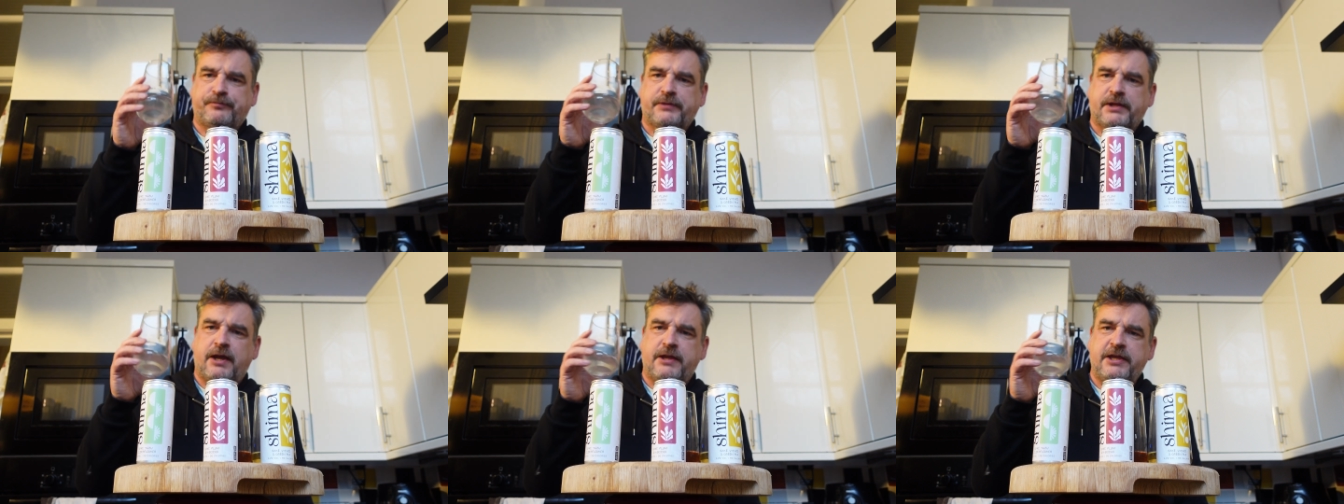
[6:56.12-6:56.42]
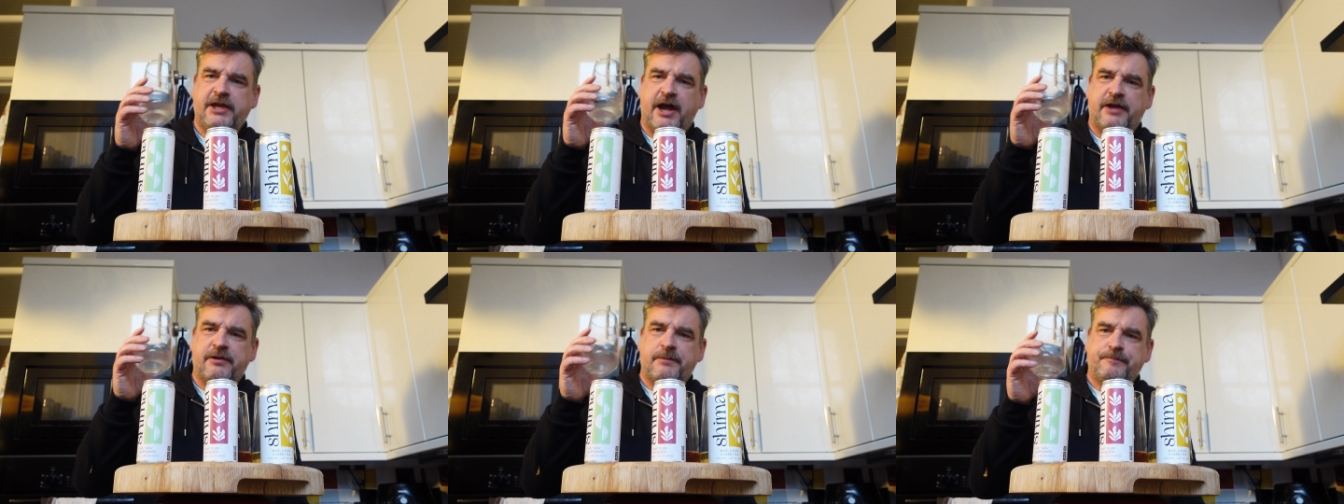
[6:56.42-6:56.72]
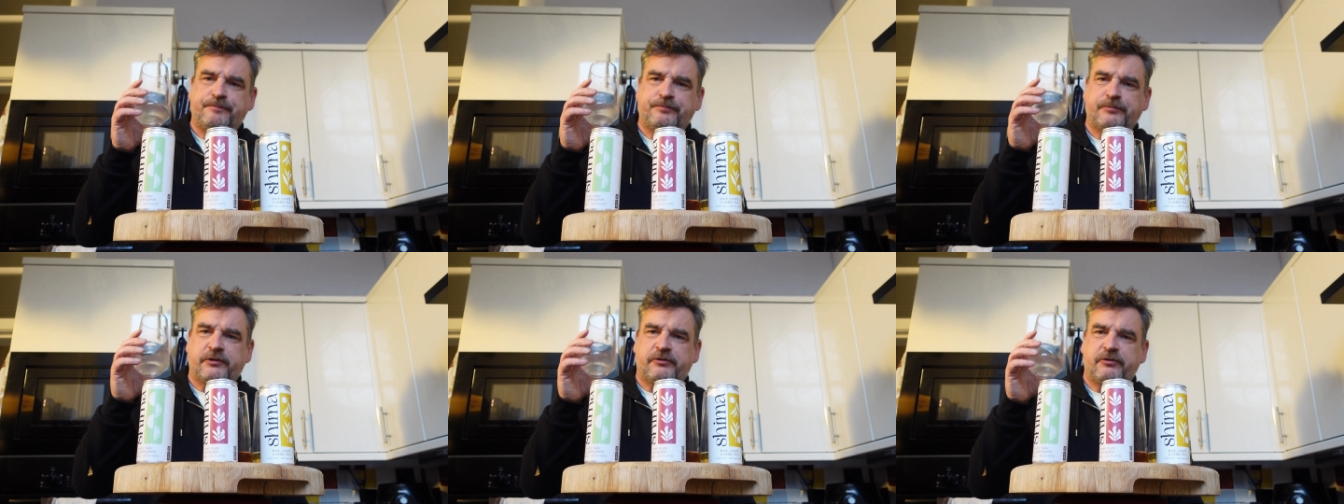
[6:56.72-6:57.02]
Yeah,
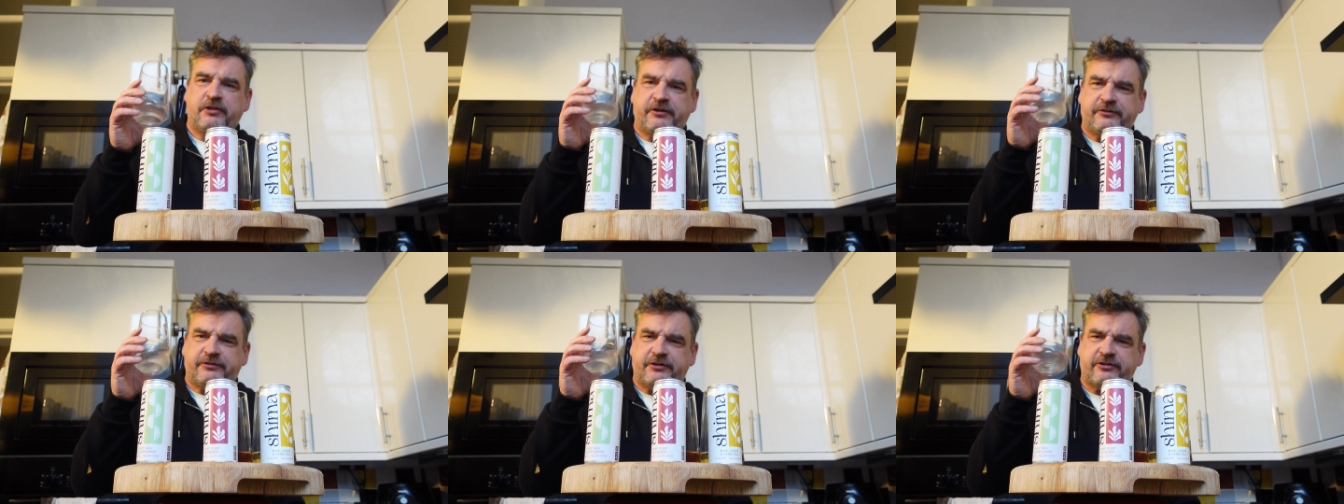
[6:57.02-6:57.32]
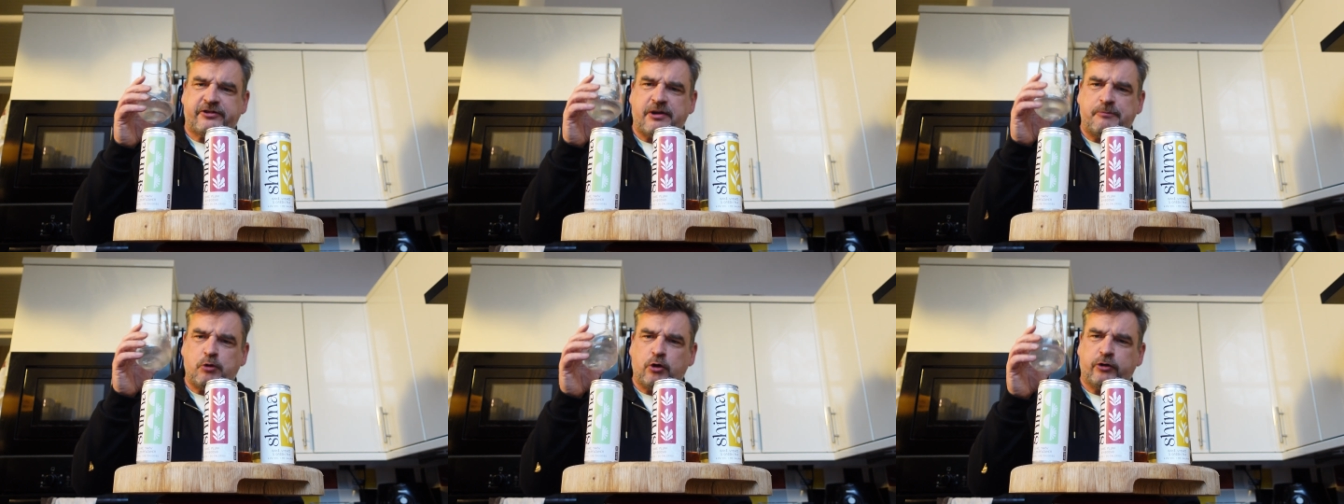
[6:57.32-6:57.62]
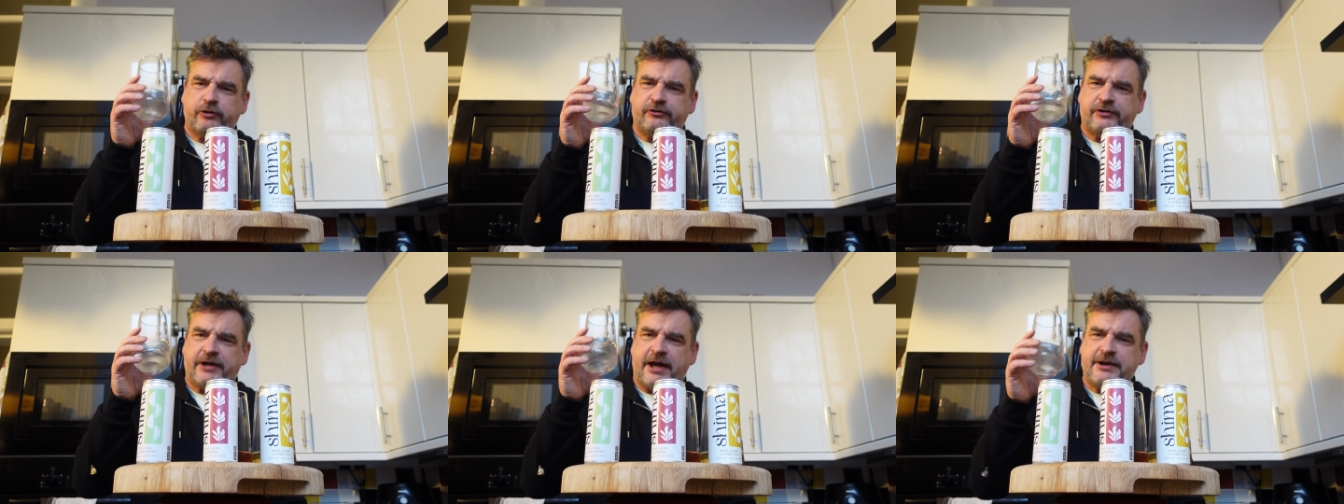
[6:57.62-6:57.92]
this is a more
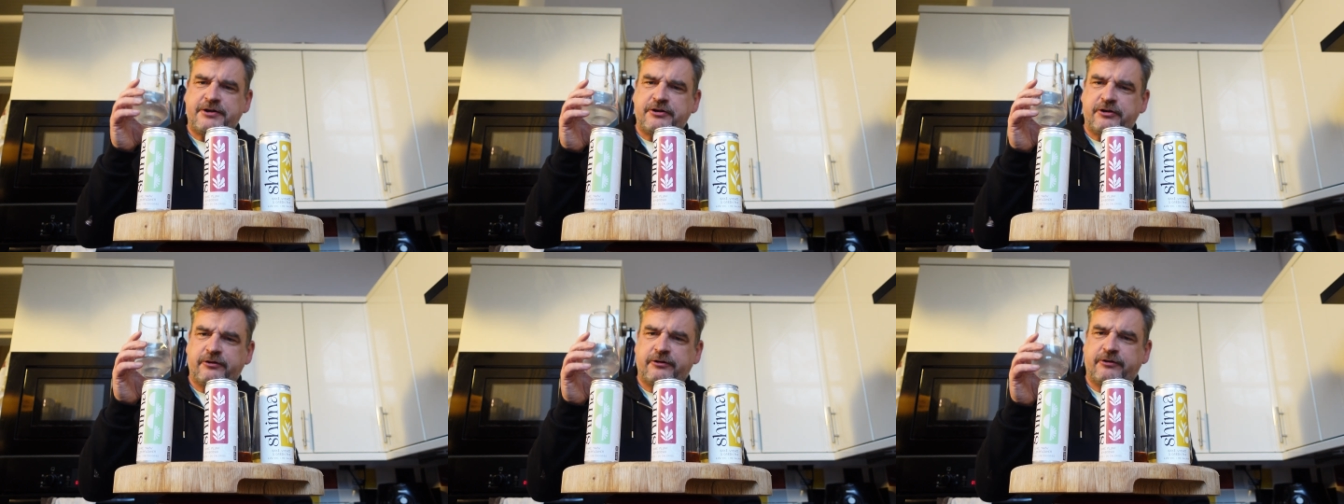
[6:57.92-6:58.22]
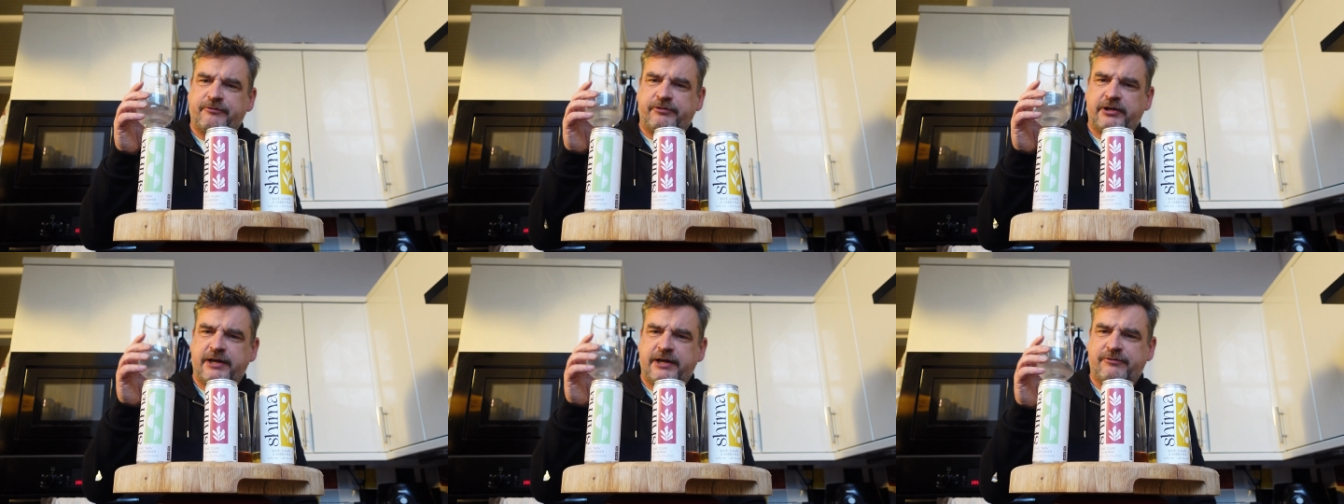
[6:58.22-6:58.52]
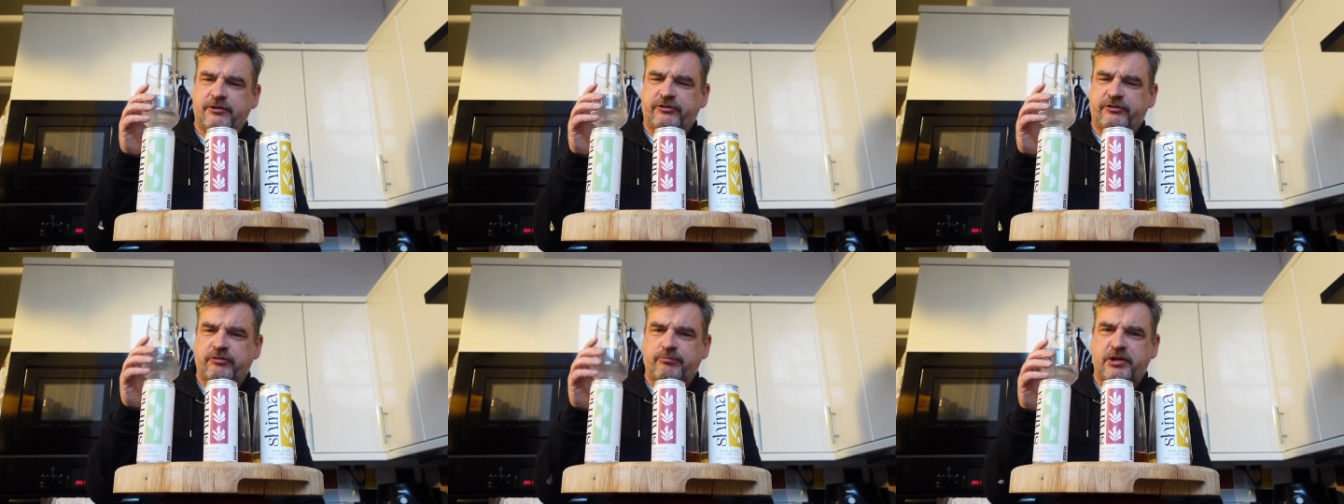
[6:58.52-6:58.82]
standard flavour
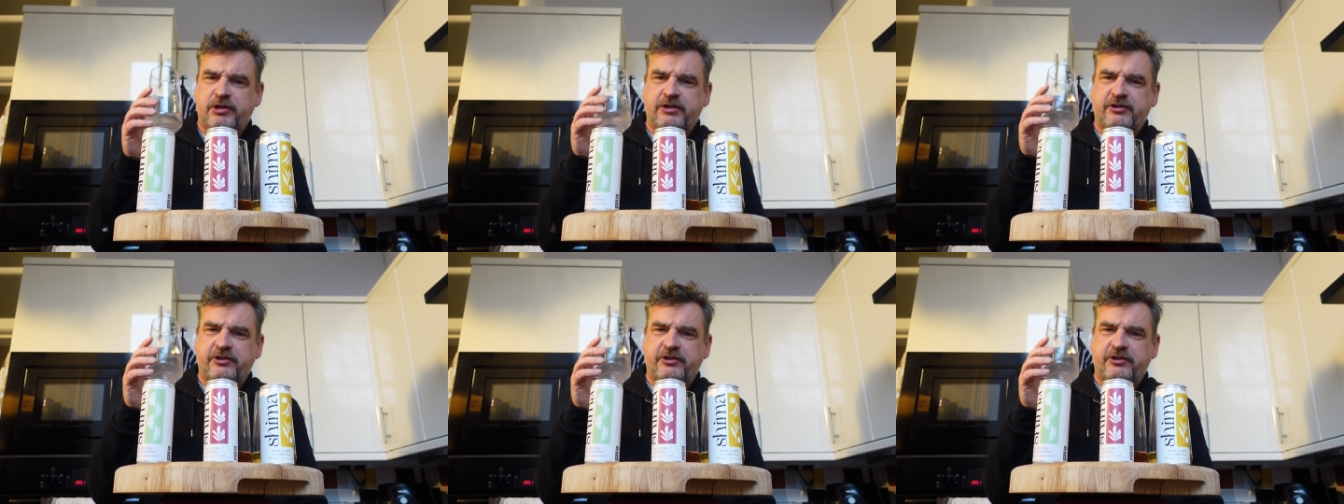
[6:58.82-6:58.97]
to me.